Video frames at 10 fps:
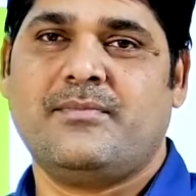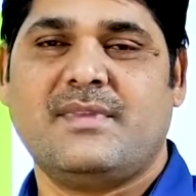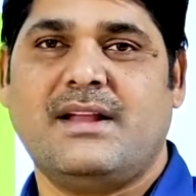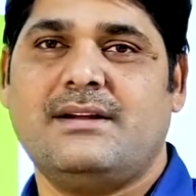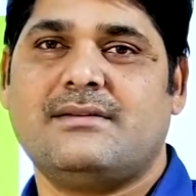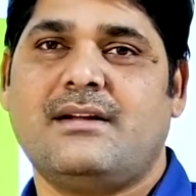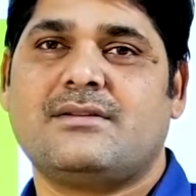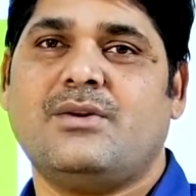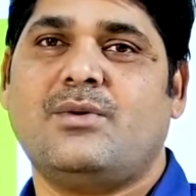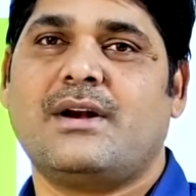that is
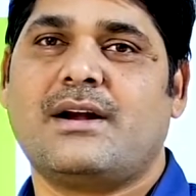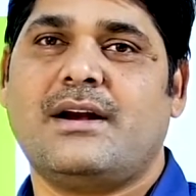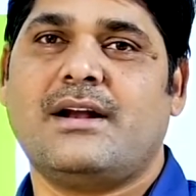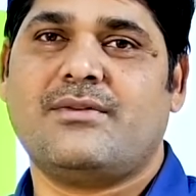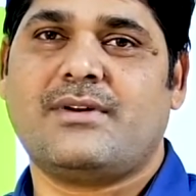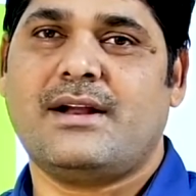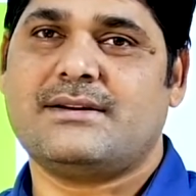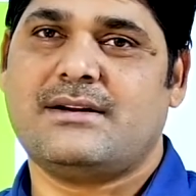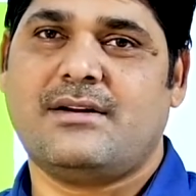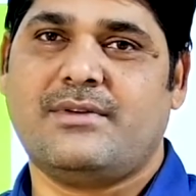also one kind of
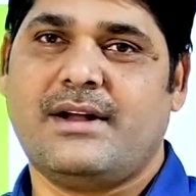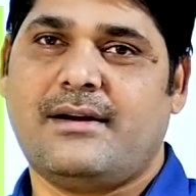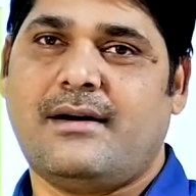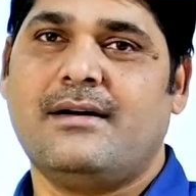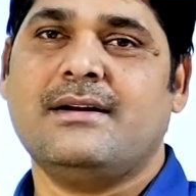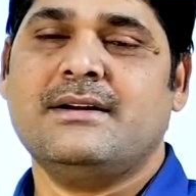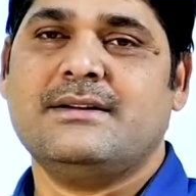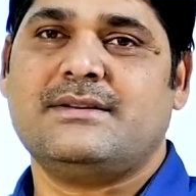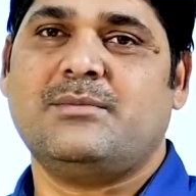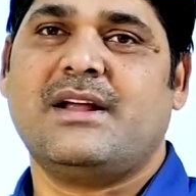collection of data.
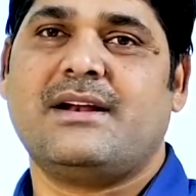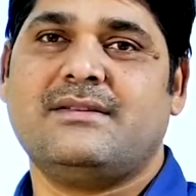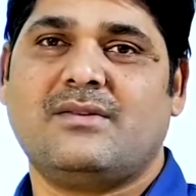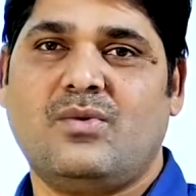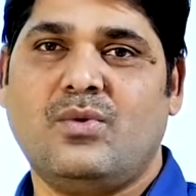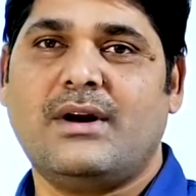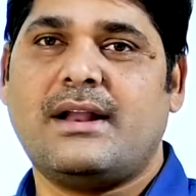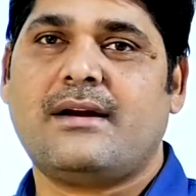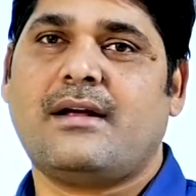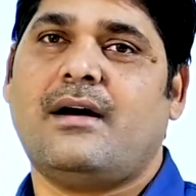Similarly, school
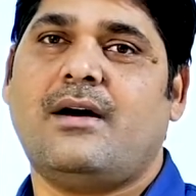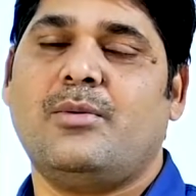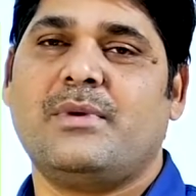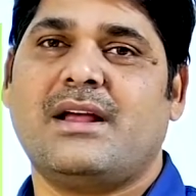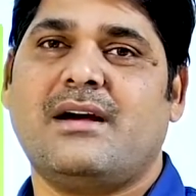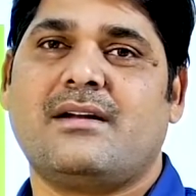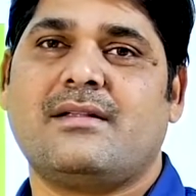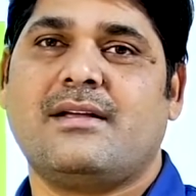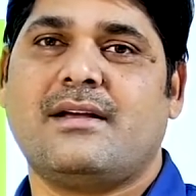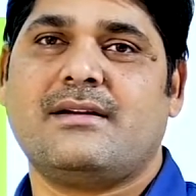data, how many
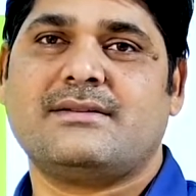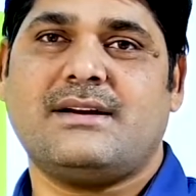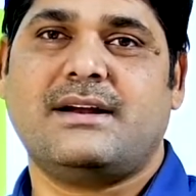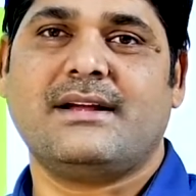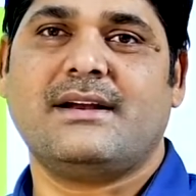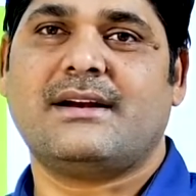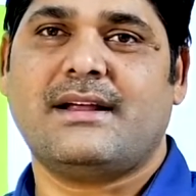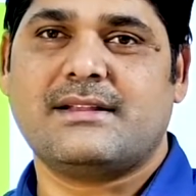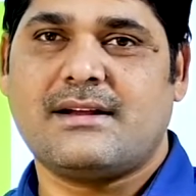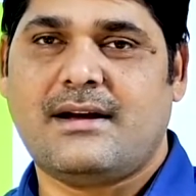are there studying in
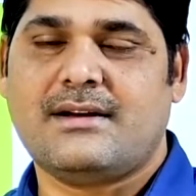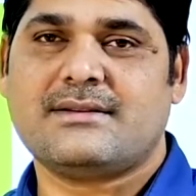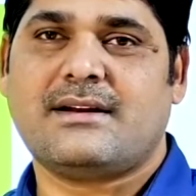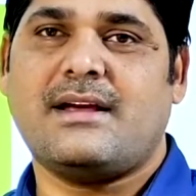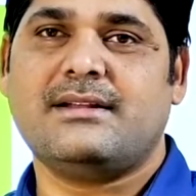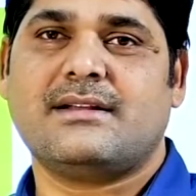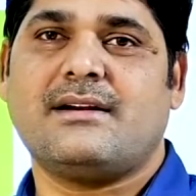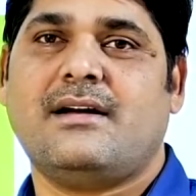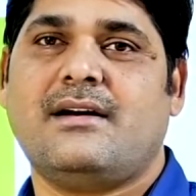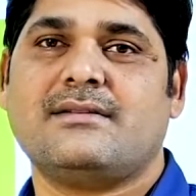10th class, 9th
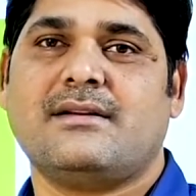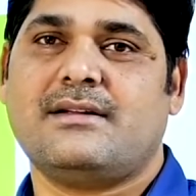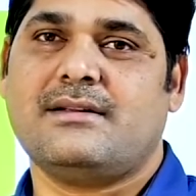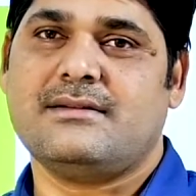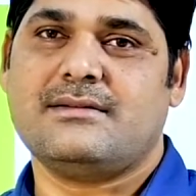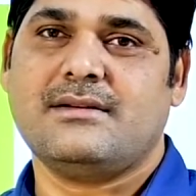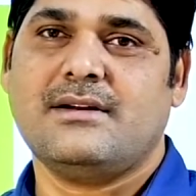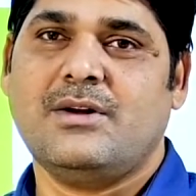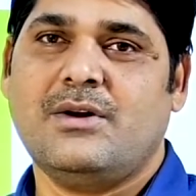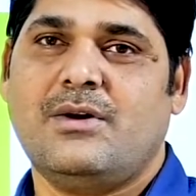class, like this.
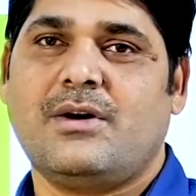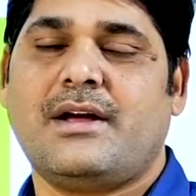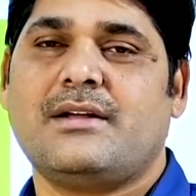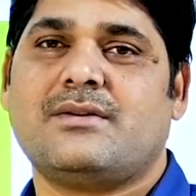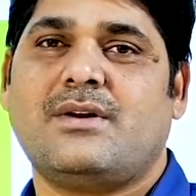Okay, so